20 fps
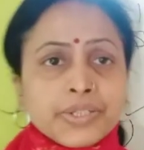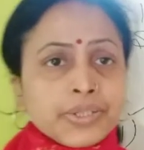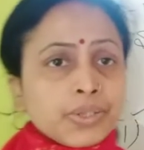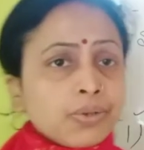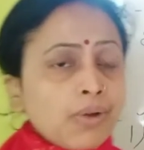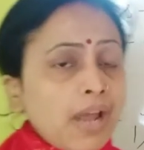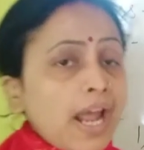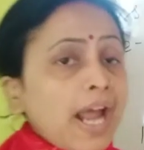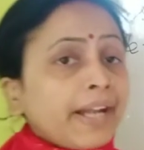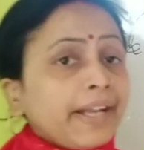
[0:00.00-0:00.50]
No,
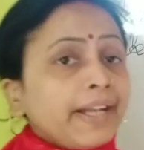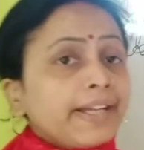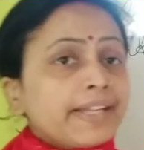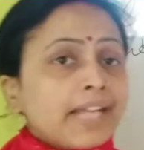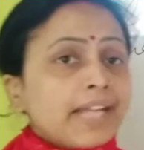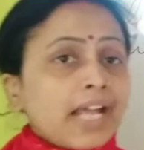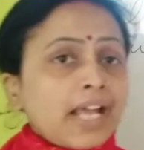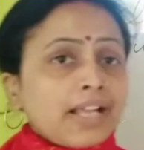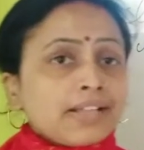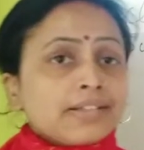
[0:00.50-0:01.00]
and
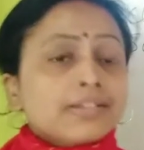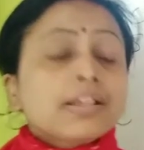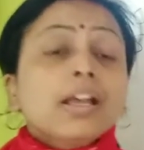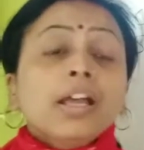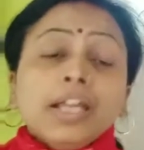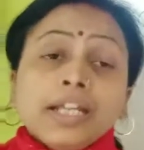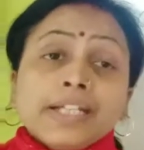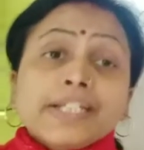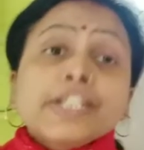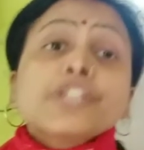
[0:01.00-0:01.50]

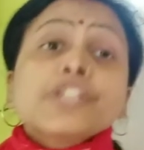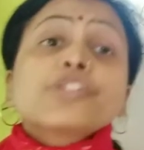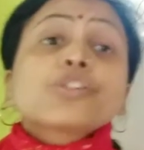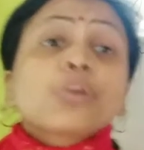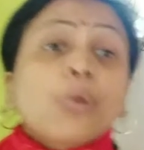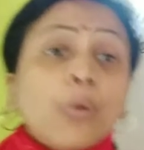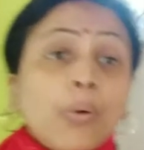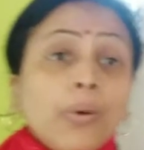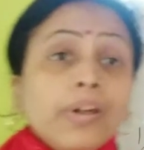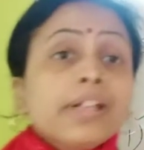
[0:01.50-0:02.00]
it is
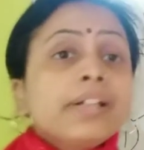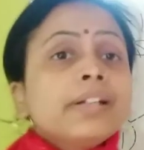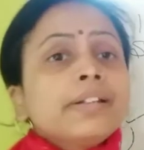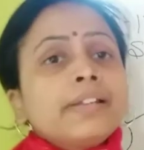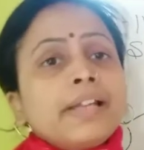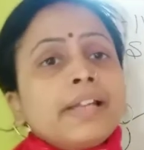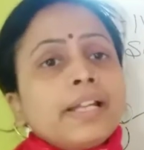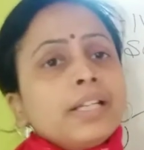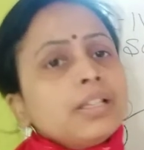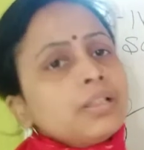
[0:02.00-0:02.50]
colder
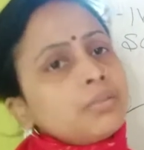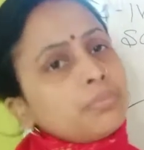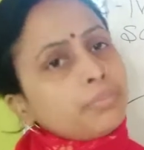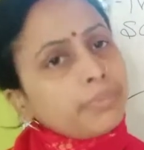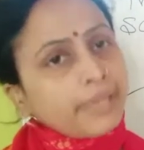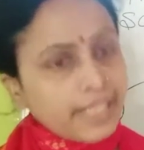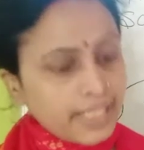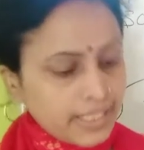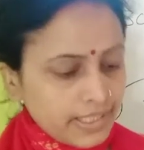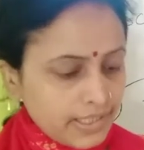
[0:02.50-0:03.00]
than
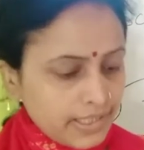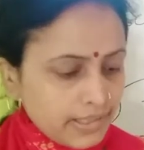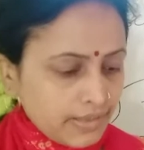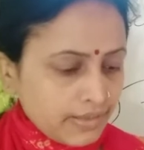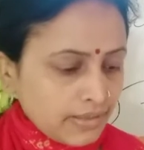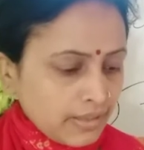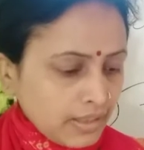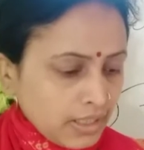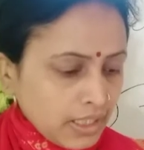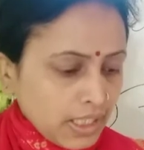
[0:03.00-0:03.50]

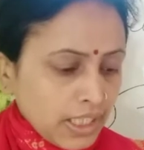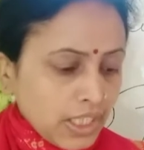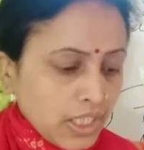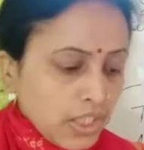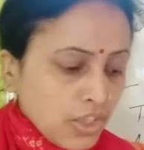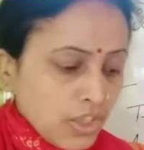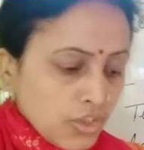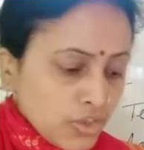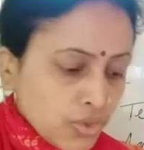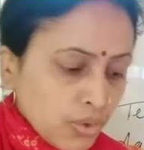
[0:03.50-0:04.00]
plain.
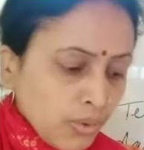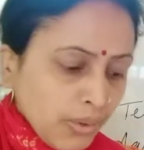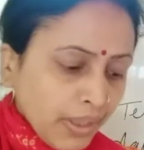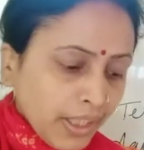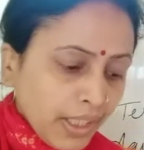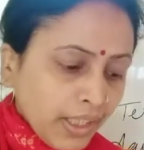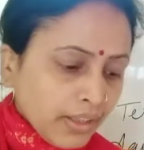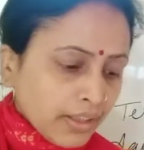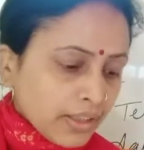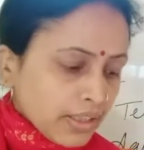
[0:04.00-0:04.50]
So
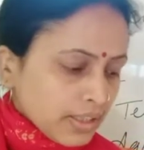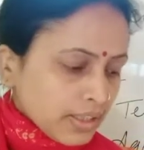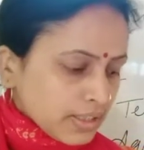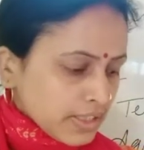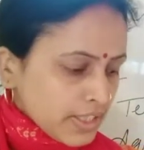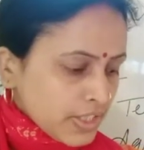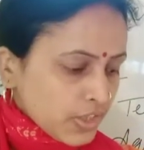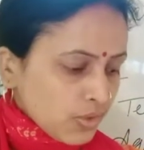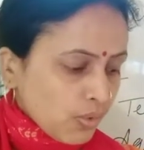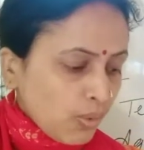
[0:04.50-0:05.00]
here the
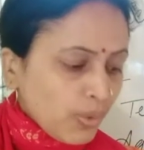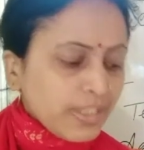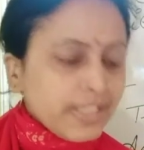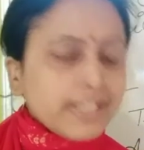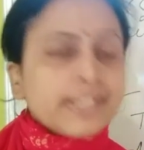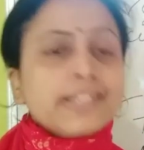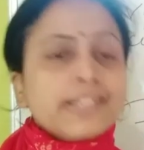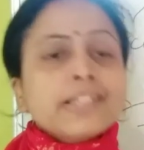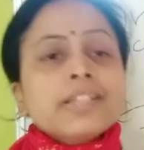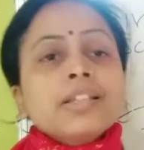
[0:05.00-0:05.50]
soil
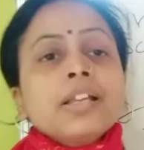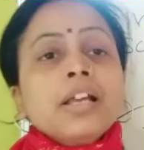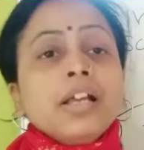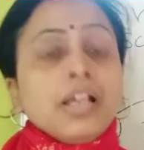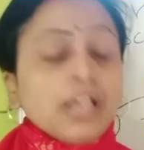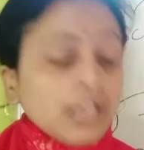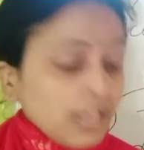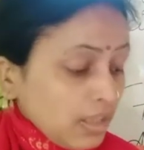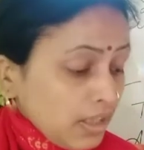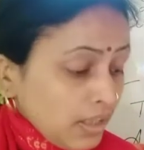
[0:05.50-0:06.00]
is
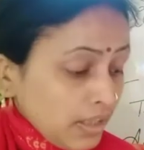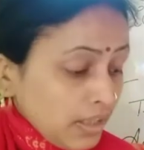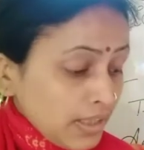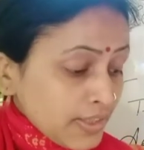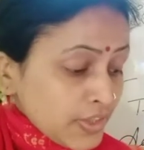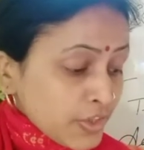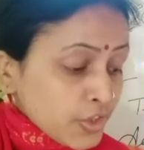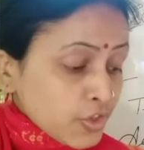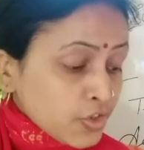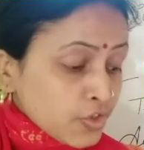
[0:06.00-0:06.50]

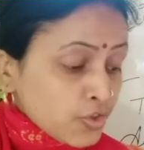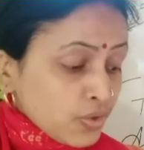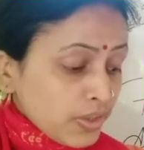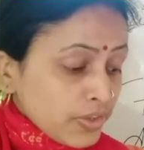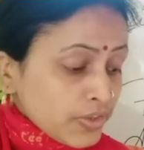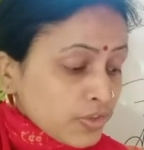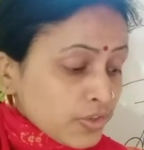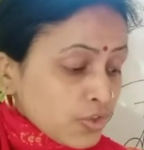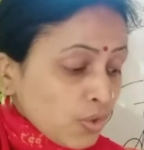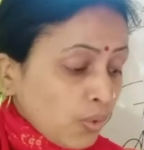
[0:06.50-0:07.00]

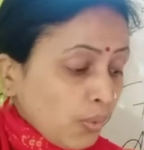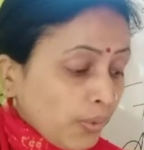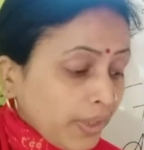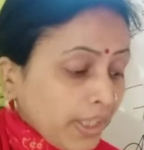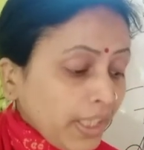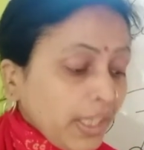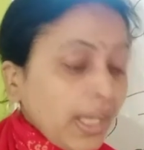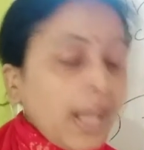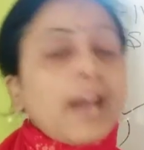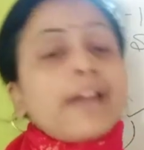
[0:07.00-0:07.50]

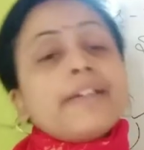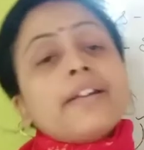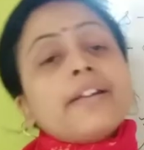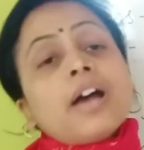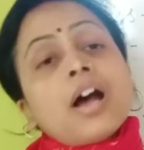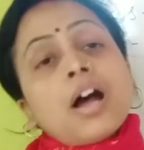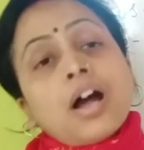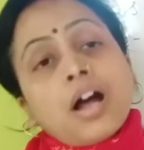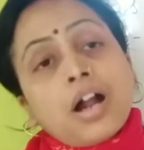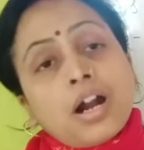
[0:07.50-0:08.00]
stony and
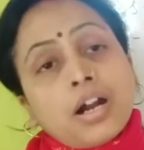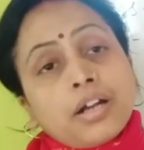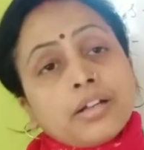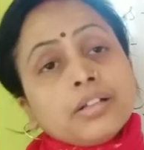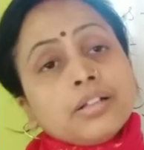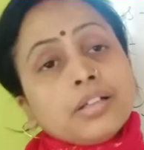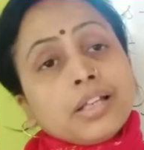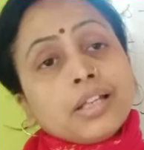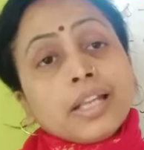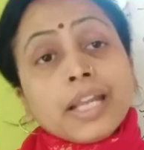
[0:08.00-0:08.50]
hard.
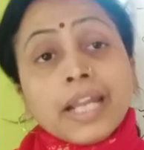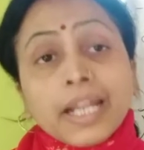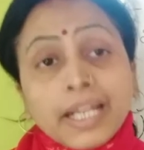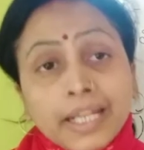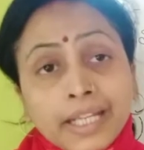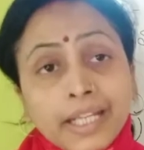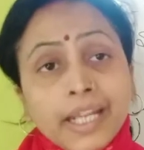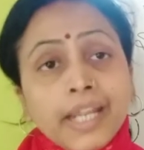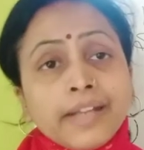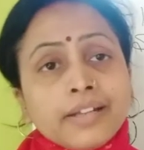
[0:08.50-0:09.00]

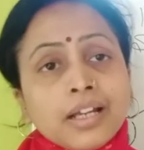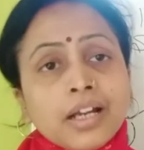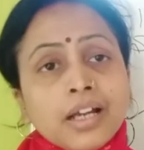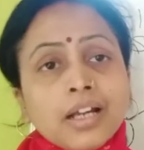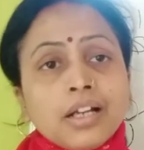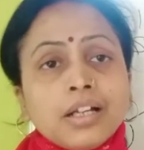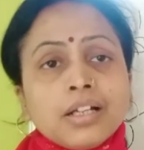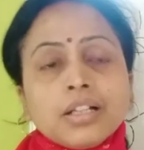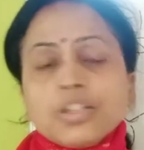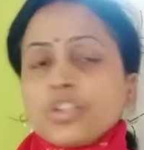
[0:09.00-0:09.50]
Hilly
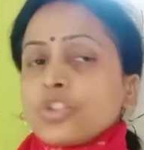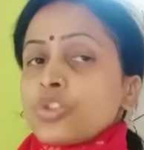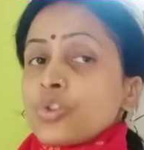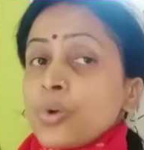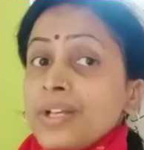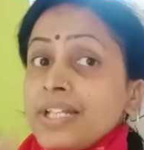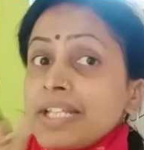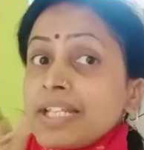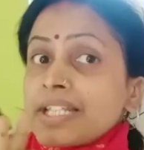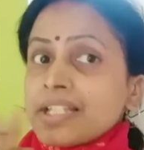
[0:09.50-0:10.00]
area,
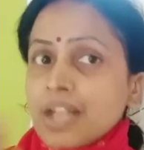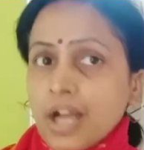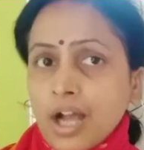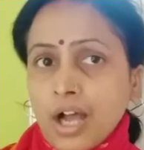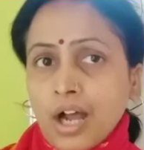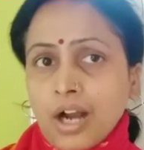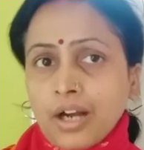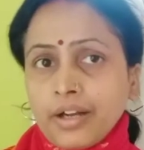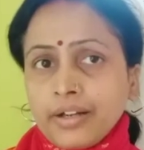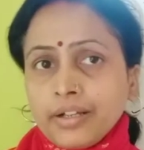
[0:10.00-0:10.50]
soil is
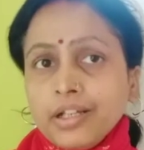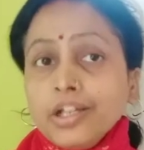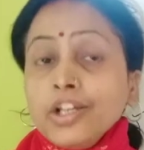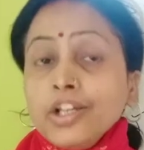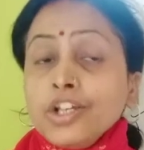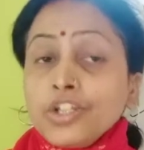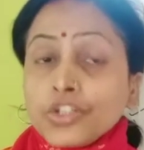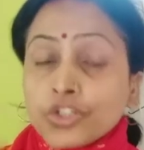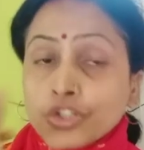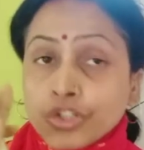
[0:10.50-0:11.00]
hard,
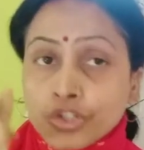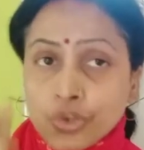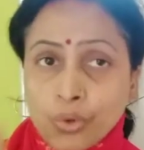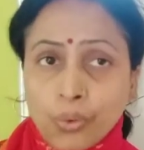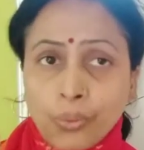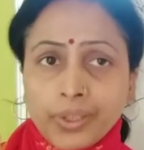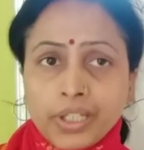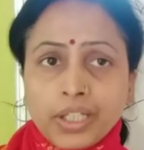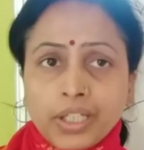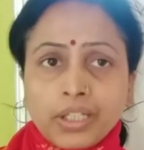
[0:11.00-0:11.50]

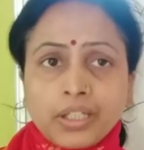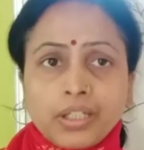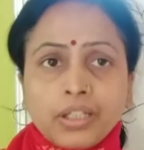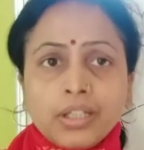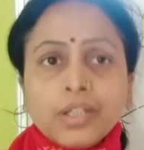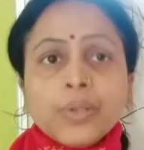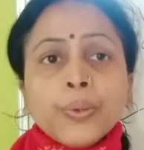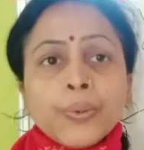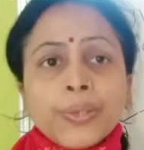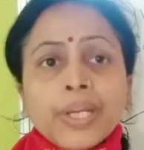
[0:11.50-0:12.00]

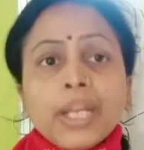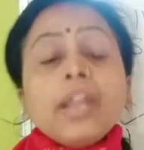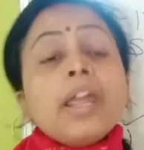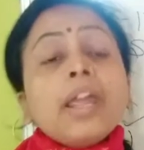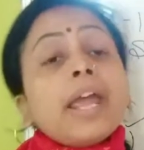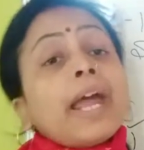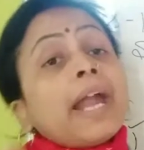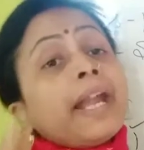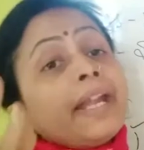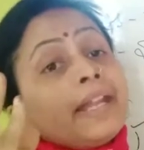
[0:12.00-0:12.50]
stony,
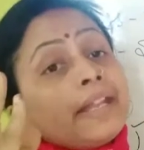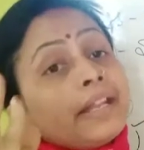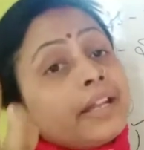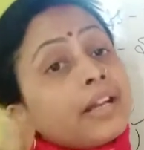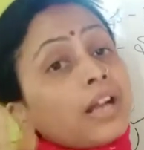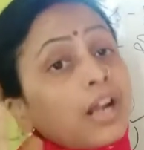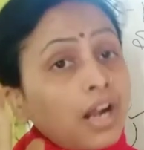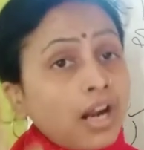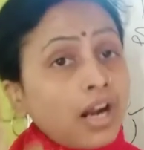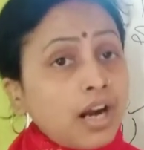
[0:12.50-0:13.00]
okay, and they are
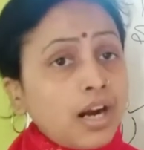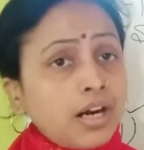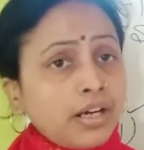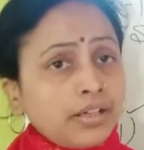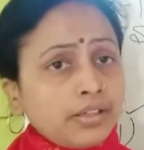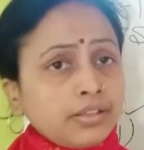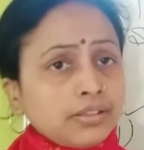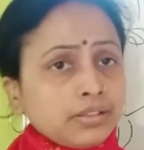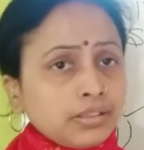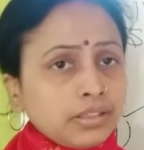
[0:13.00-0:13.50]

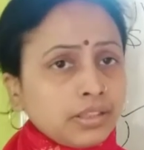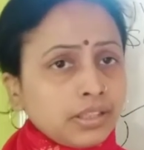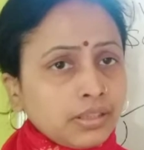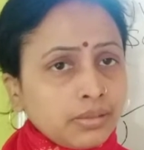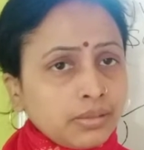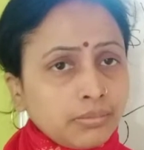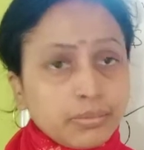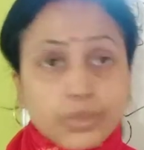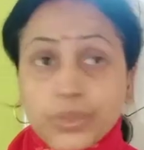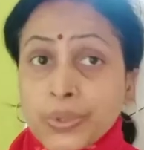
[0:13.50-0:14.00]
hard
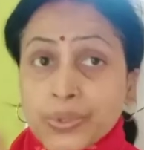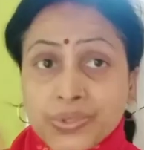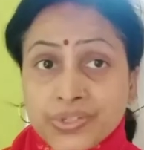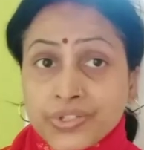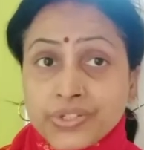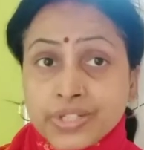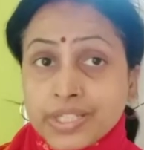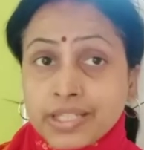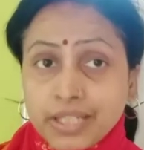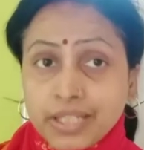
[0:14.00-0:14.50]
because it
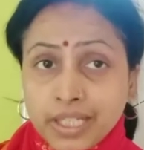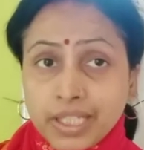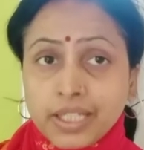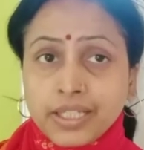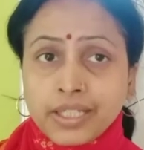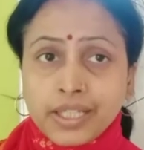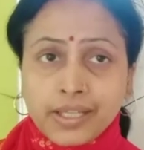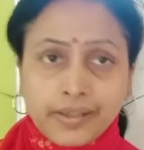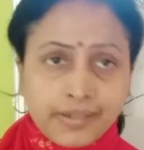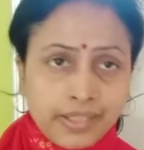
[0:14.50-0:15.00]
is
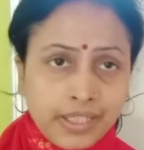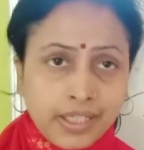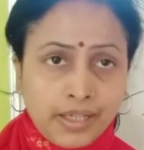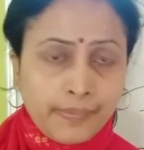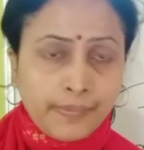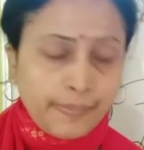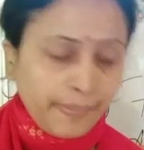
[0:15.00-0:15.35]
hilly area.